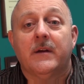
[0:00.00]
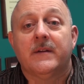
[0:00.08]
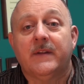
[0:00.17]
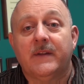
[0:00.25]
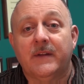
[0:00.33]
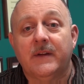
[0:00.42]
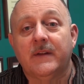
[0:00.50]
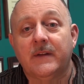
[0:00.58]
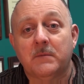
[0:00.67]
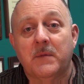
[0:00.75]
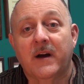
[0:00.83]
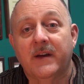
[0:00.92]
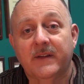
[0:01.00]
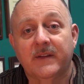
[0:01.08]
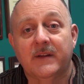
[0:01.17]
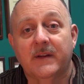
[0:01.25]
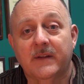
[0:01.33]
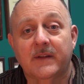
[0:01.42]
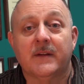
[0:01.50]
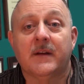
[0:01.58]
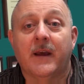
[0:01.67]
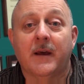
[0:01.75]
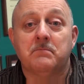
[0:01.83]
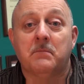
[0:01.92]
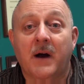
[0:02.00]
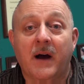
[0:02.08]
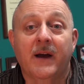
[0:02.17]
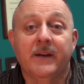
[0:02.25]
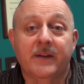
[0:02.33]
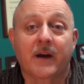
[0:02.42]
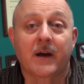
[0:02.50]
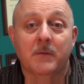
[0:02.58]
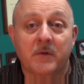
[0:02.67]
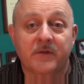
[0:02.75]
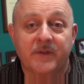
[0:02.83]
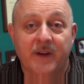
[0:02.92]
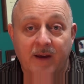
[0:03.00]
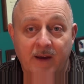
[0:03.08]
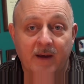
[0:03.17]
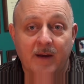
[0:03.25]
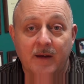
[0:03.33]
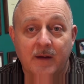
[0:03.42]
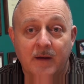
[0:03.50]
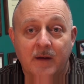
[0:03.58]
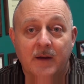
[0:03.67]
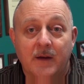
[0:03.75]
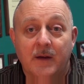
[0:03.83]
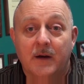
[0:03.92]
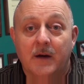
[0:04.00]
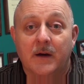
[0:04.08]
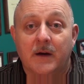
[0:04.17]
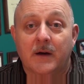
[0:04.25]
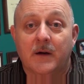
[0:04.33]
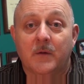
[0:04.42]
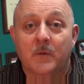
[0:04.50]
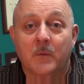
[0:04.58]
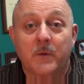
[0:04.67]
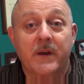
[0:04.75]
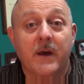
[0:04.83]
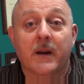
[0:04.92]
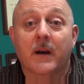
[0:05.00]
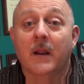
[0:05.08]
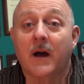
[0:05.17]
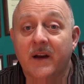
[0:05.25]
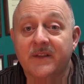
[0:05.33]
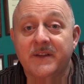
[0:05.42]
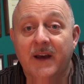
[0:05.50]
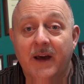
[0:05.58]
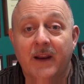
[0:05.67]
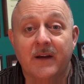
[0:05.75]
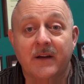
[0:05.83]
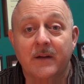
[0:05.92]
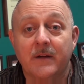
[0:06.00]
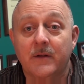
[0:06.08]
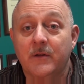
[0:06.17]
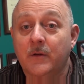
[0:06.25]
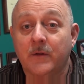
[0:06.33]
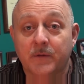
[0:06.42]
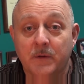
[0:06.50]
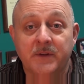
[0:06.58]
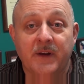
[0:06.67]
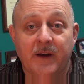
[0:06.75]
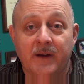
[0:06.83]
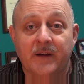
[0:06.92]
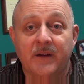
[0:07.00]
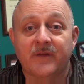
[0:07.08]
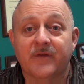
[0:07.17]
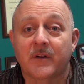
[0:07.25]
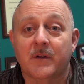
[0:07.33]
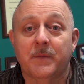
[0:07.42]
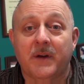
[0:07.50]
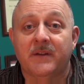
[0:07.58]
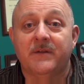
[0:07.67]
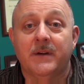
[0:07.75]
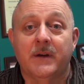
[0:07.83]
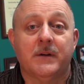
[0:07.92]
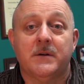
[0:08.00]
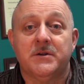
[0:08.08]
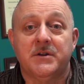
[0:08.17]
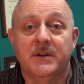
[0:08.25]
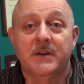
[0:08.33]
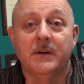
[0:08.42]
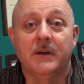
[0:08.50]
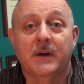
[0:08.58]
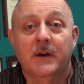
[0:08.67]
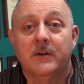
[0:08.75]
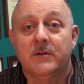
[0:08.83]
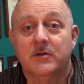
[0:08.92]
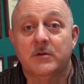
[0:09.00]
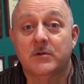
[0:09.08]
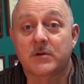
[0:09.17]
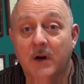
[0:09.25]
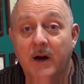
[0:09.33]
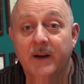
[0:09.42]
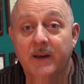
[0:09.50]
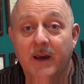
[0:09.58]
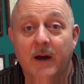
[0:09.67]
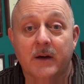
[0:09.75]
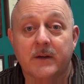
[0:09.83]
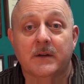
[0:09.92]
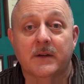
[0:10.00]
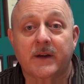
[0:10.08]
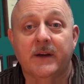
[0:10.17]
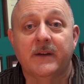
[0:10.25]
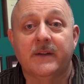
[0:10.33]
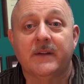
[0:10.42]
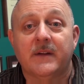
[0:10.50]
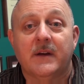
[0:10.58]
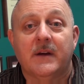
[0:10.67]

season by season and by time of day, uh, we got a lot of data, useful data from NV Energy to try to calculate